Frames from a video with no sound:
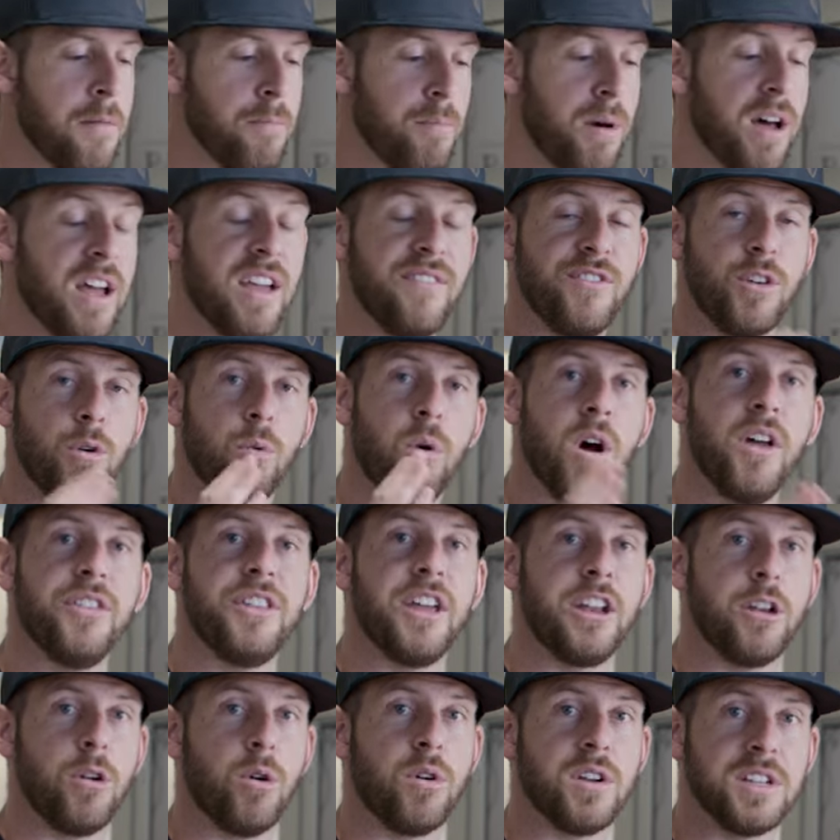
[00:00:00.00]
But if you want
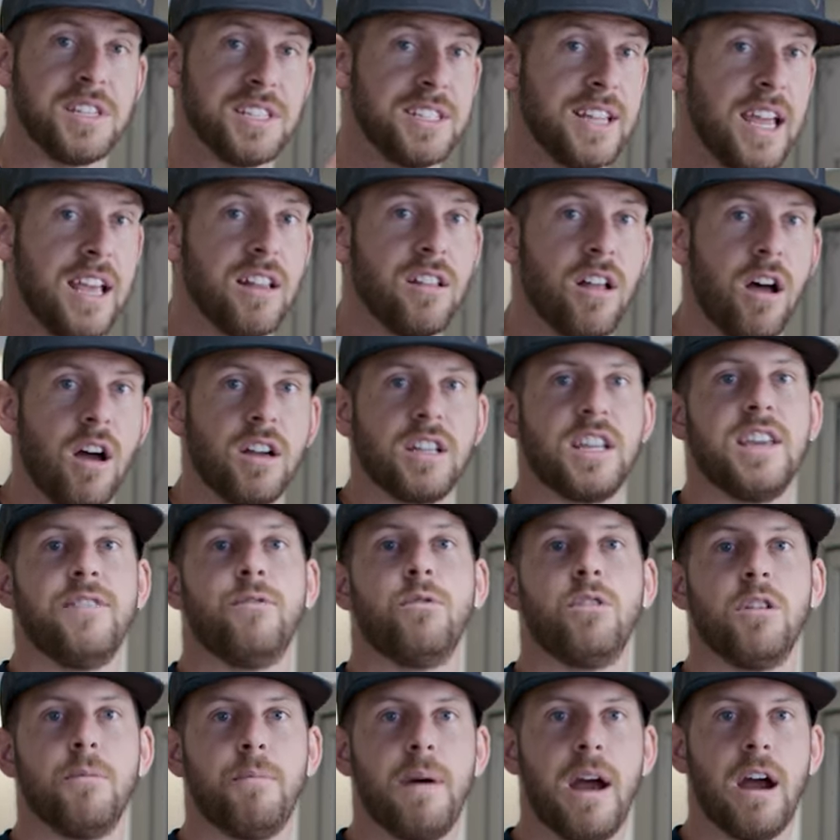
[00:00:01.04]
that door to stay locked, even
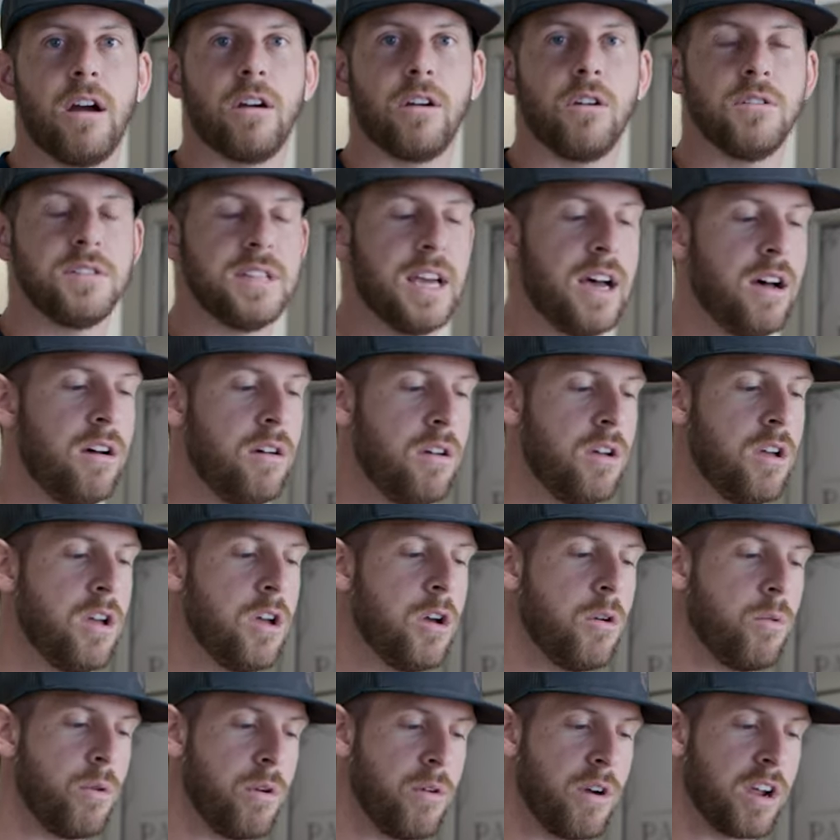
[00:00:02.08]
when the power goes out,
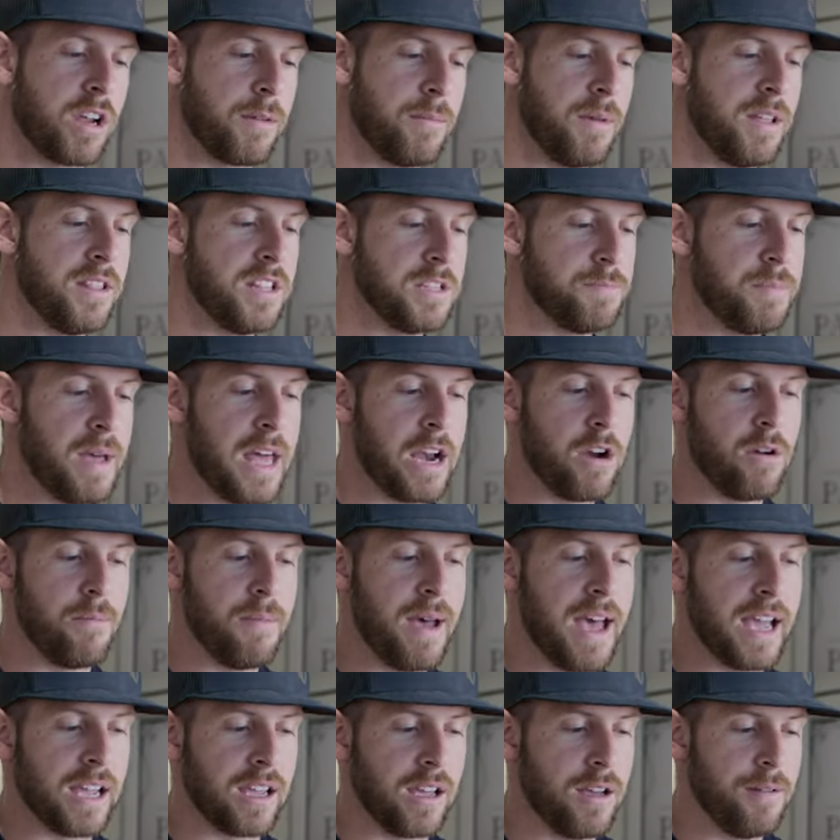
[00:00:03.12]
we recommend this battery
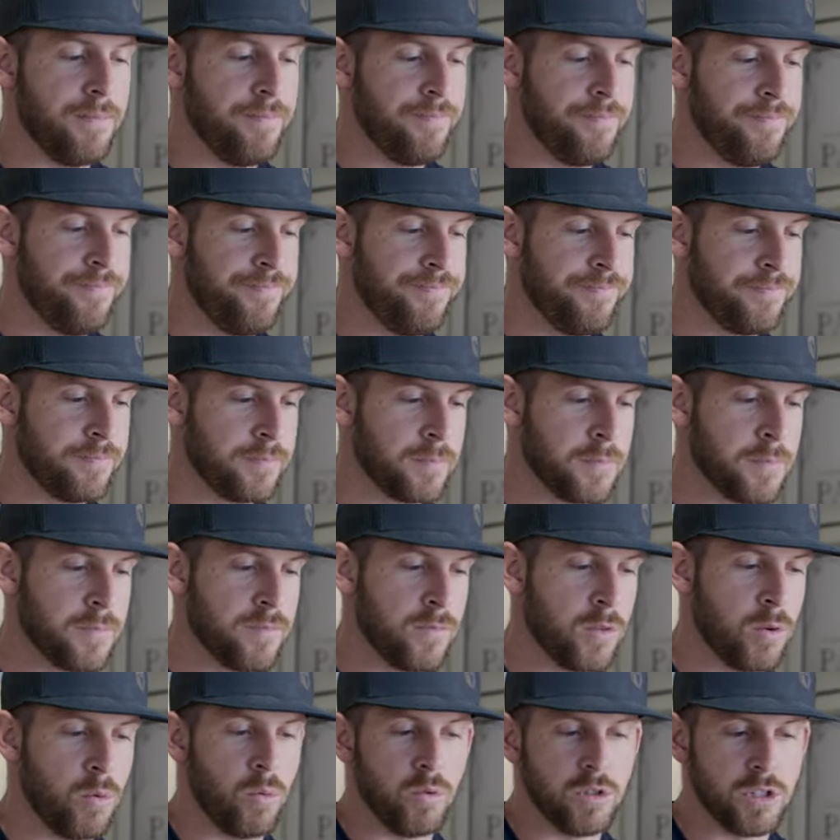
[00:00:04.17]
backup.
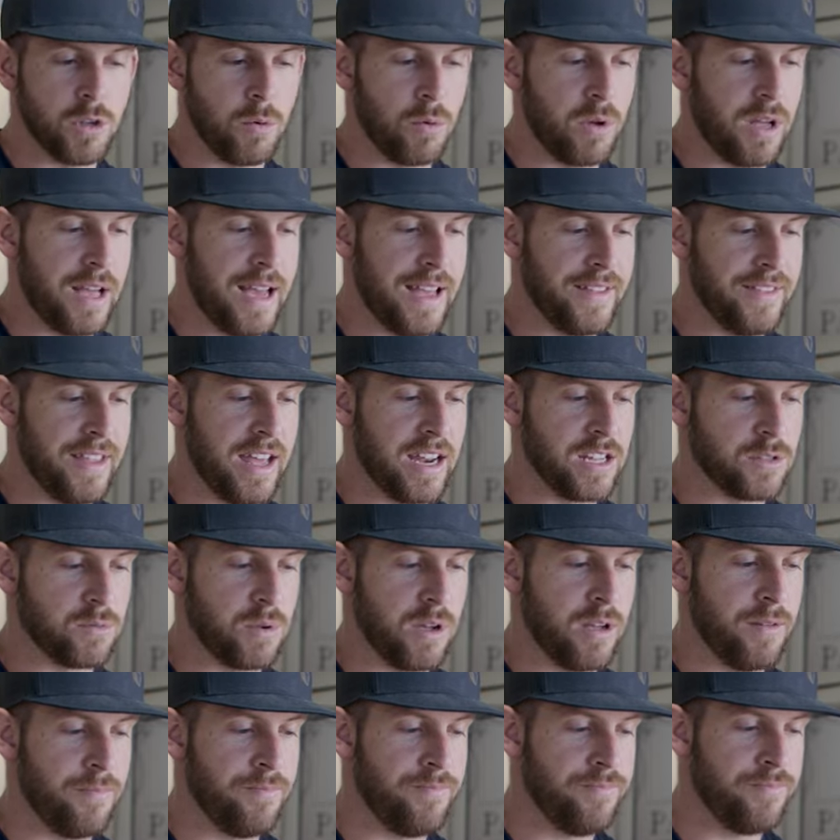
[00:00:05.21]
So we'll add that as well.